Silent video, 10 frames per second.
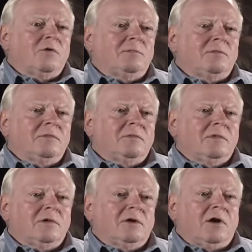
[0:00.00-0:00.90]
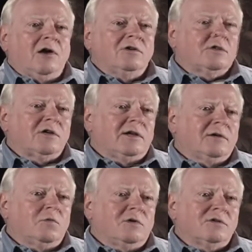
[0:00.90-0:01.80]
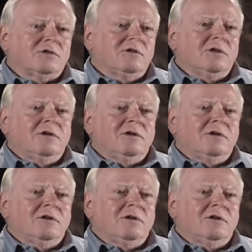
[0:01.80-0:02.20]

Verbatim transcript: when our son was